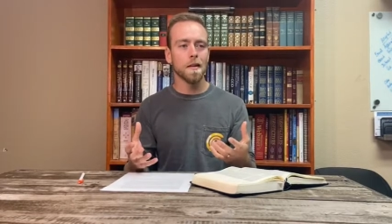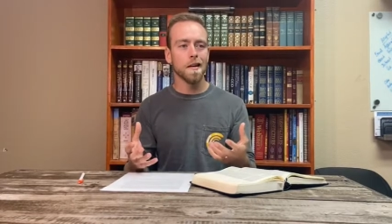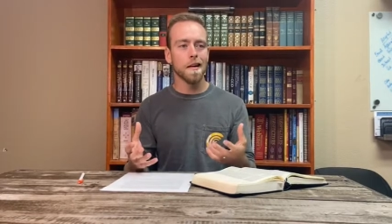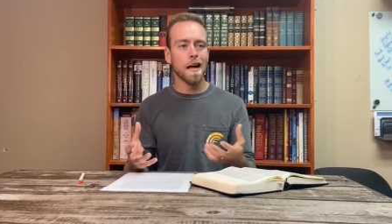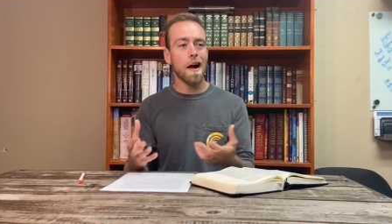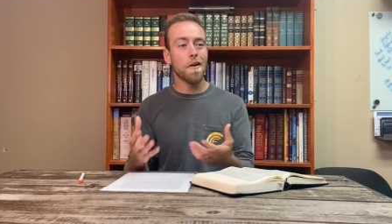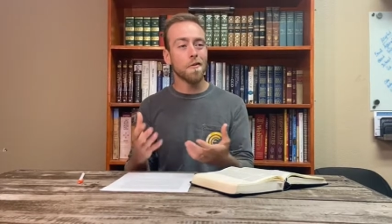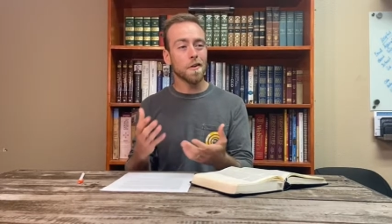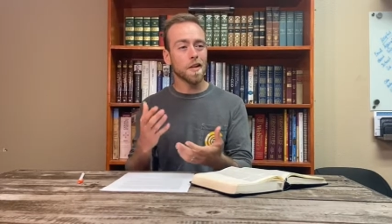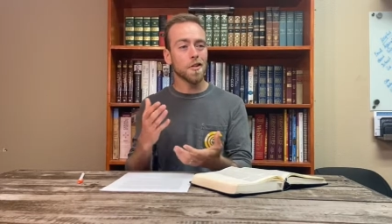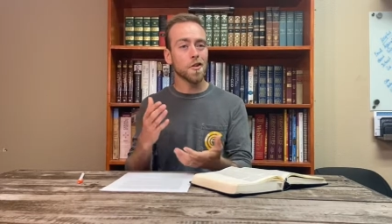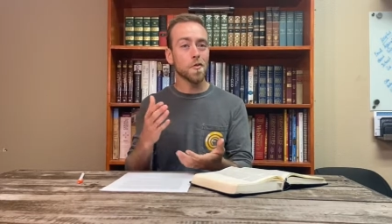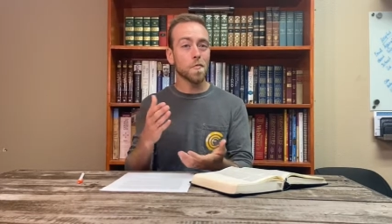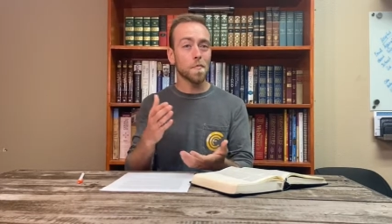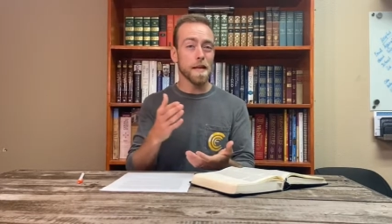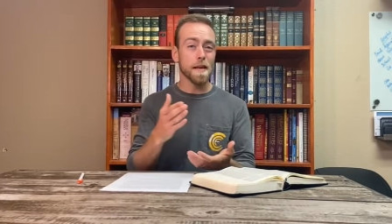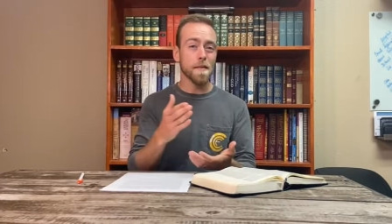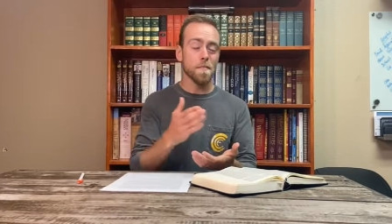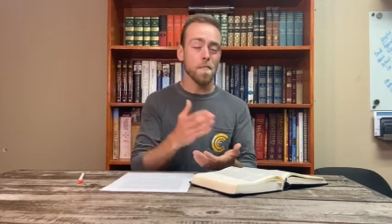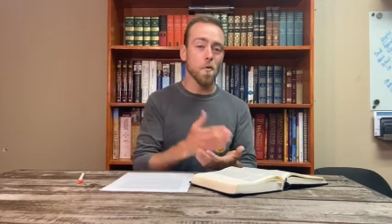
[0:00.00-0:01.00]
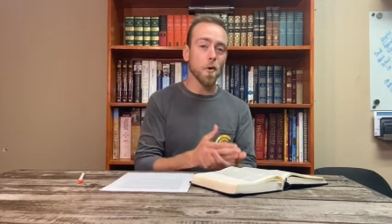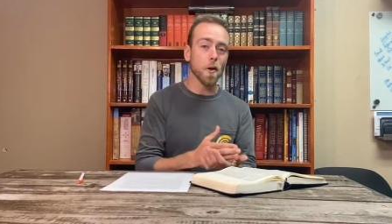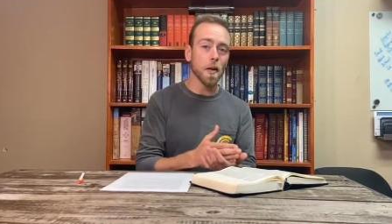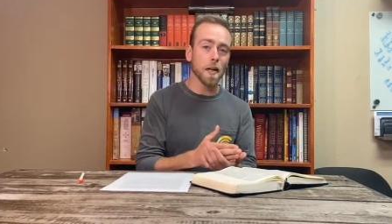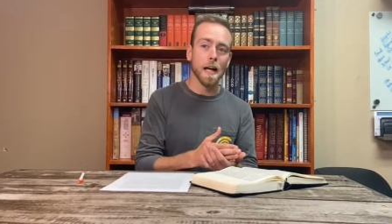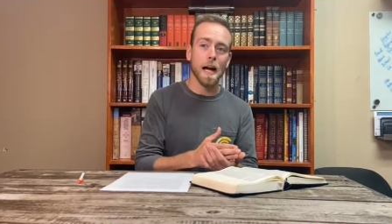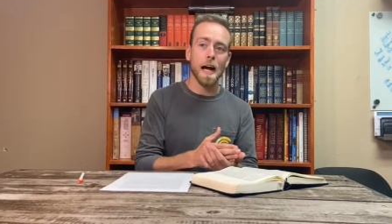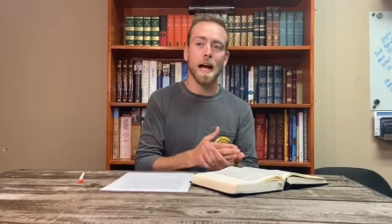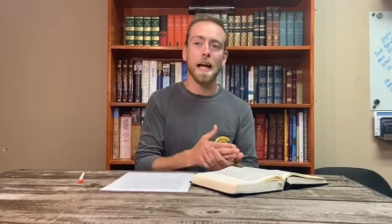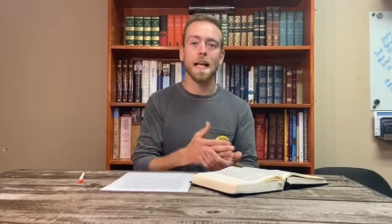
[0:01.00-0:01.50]
how can you be a
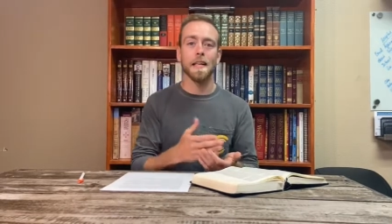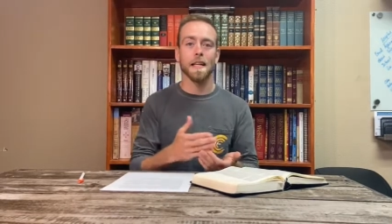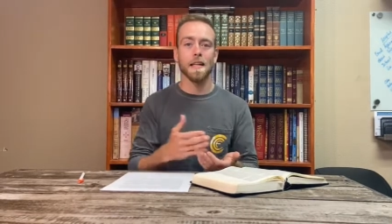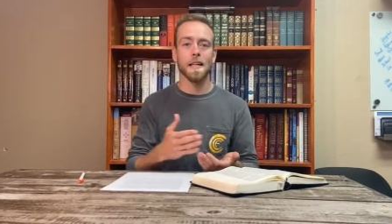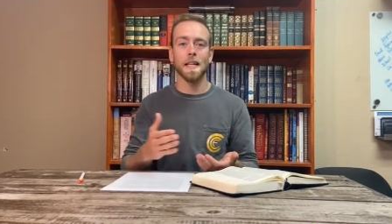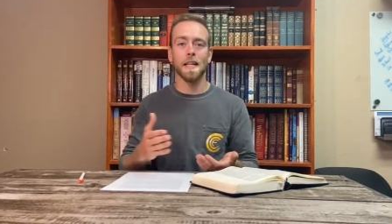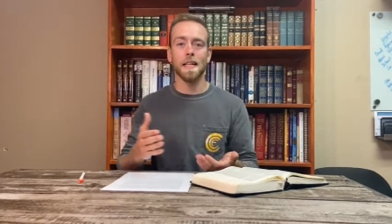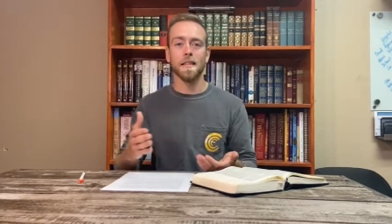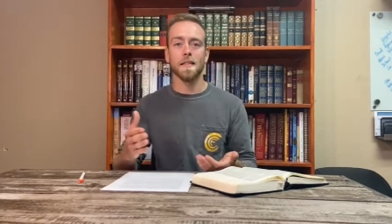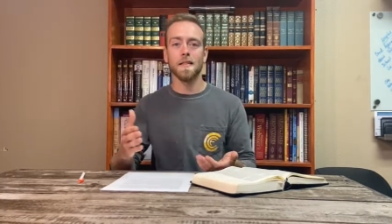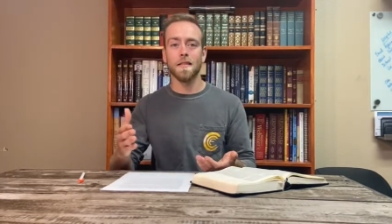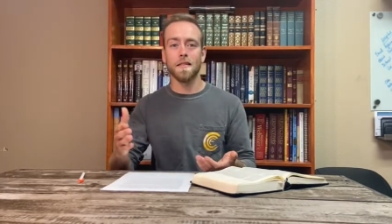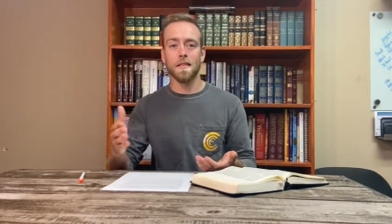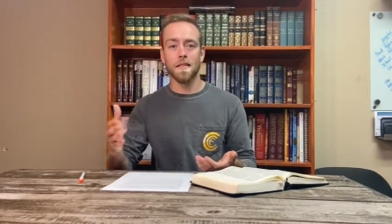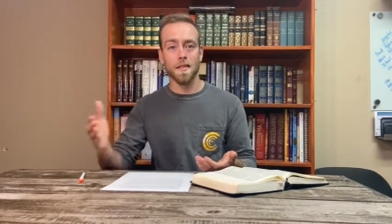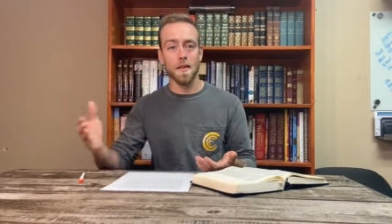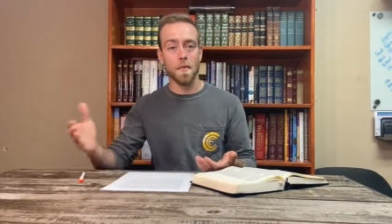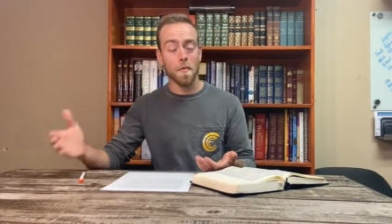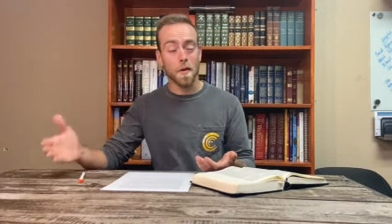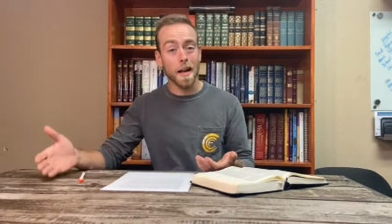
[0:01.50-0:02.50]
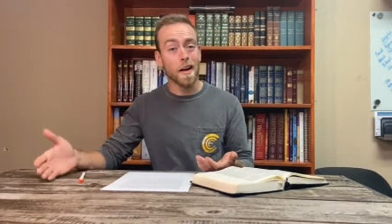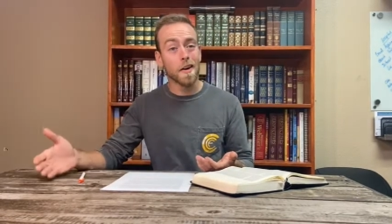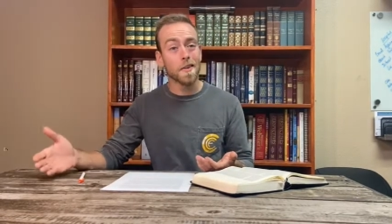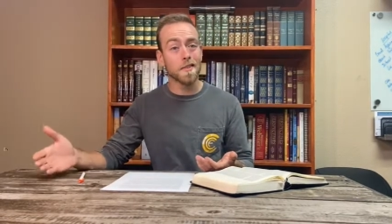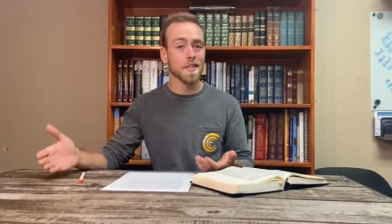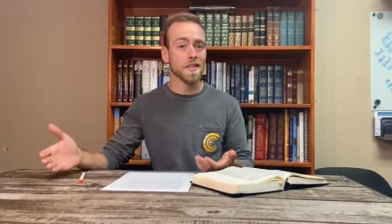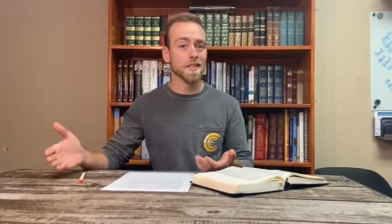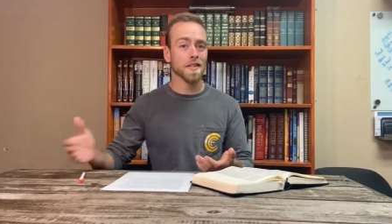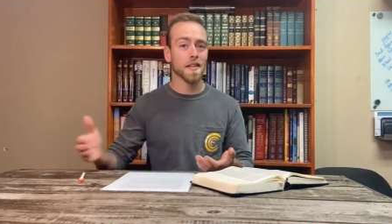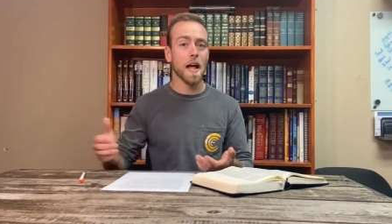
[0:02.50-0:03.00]
mordecai in someone
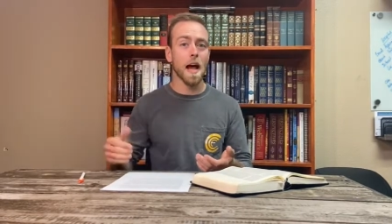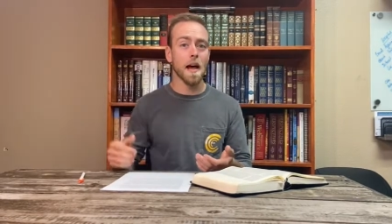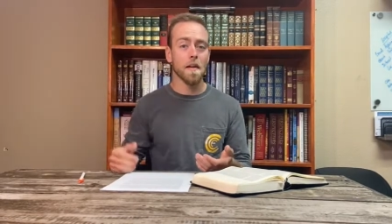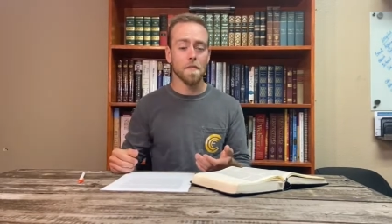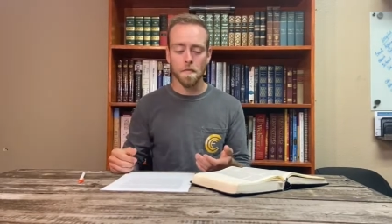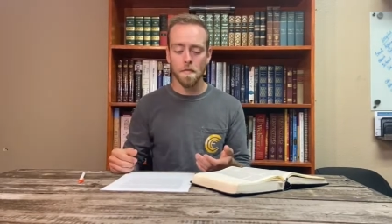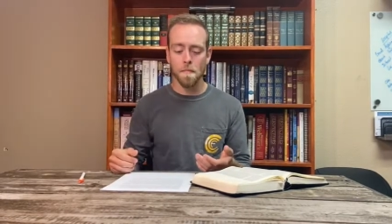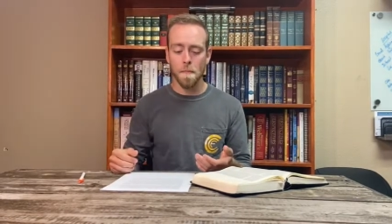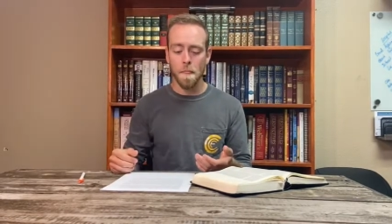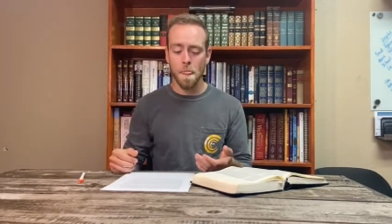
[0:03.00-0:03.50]
else's life